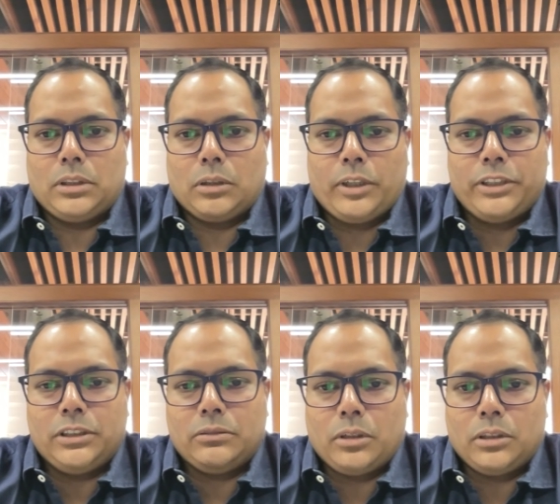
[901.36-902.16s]
the
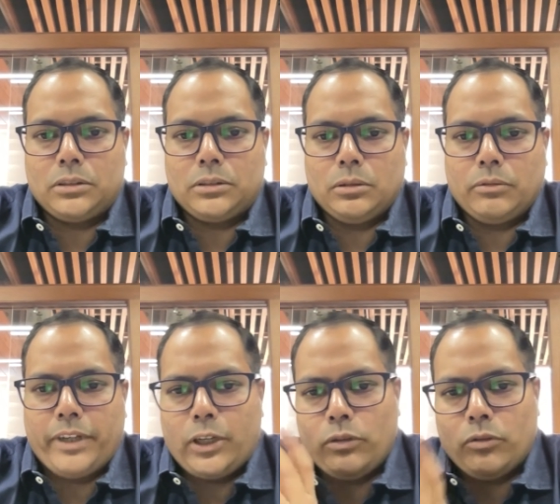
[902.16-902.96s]
question was, you know,
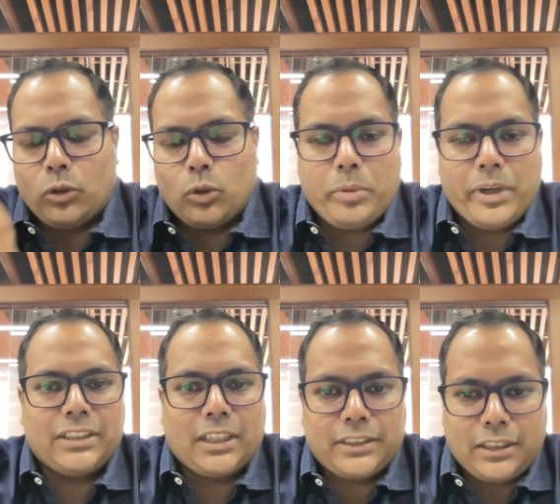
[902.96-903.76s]
where do we want to
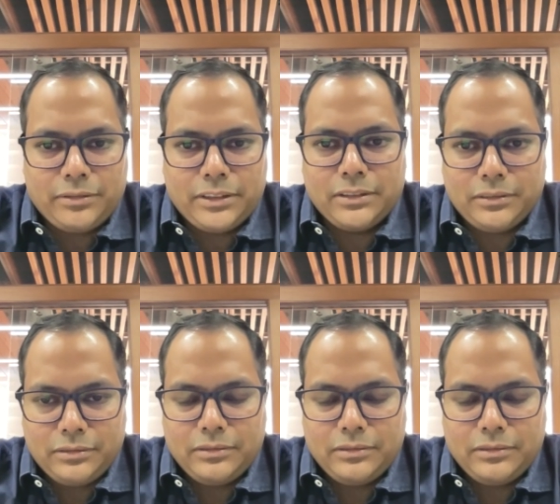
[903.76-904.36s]
place ourselves?